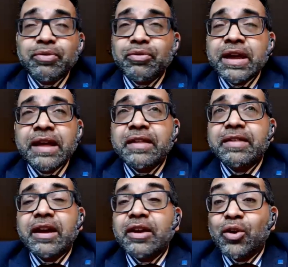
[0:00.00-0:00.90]
3 years,
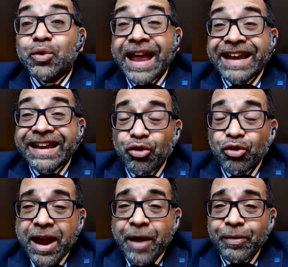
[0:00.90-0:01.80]
a guy called Andy
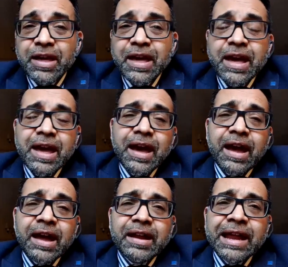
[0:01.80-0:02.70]
Crouch.
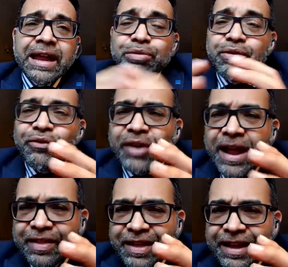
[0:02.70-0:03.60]
And he was
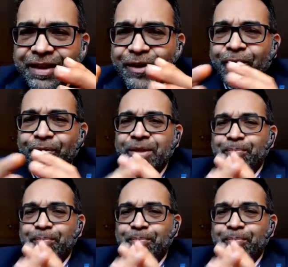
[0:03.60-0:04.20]
reflecting on the